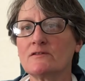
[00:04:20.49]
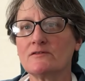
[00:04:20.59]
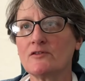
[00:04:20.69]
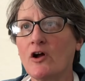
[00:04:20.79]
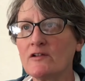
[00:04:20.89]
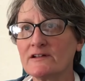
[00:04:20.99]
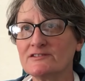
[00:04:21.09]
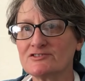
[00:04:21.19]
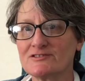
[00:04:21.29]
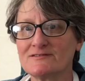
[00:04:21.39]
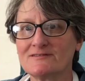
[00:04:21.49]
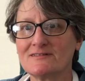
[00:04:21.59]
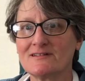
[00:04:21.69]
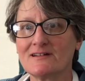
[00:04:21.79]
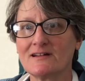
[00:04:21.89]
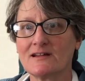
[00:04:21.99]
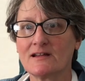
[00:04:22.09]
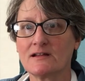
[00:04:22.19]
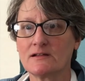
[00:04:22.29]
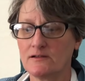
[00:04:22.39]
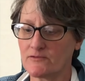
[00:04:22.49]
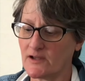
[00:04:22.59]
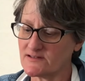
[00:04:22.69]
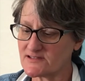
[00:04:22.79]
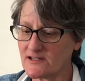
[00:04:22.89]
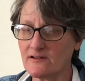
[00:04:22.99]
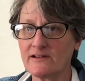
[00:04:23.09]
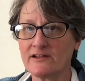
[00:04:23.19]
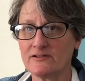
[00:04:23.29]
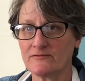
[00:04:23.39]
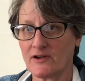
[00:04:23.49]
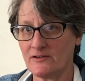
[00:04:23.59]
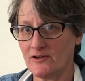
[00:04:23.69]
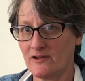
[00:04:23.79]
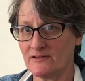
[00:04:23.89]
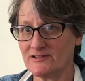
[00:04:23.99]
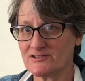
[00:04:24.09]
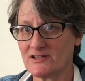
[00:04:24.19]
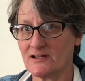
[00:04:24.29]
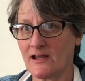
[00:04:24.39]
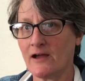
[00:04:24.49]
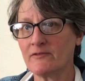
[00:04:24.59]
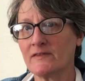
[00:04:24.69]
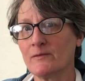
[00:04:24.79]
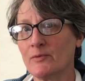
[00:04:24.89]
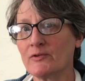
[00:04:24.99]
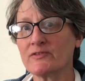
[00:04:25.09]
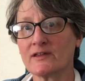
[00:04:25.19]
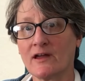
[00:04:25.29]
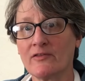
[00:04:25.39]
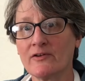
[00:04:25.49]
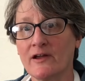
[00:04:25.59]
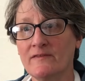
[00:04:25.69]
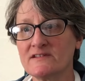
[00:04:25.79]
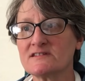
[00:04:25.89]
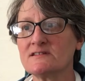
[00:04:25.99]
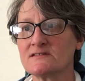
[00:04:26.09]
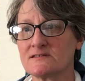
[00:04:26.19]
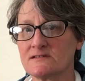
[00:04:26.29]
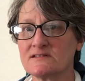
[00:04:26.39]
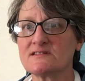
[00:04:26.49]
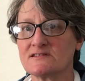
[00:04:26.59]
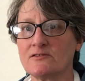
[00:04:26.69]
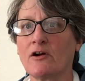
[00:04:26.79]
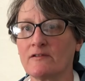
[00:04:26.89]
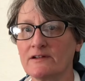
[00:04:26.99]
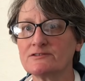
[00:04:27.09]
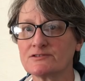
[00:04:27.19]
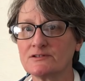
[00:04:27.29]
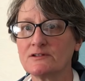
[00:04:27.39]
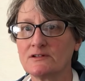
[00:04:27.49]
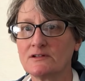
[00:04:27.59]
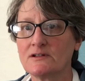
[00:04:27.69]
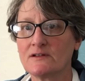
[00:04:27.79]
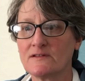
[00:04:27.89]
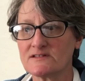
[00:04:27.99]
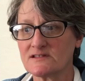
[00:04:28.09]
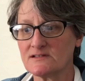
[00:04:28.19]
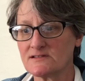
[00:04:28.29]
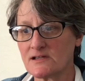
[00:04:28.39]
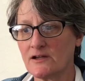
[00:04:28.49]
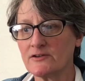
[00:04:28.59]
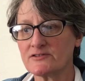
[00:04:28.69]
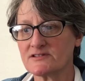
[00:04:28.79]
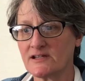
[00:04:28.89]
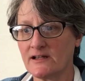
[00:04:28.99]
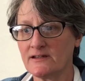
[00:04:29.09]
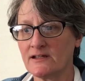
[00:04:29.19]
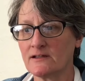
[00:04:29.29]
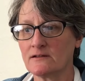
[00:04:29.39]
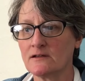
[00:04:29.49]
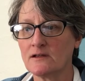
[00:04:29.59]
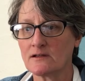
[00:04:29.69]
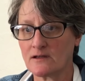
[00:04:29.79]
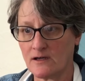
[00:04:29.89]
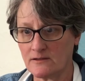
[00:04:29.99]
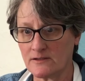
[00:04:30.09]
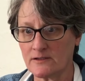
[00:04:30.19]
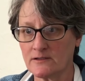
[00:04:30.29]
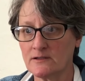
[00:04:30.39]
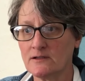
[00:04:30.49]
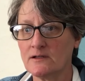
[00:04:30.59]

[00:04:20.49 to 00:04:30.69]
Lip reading: knowledge, you've got skill and you've got knowledge, and having them both together, and this is knowledge. This is understanding color,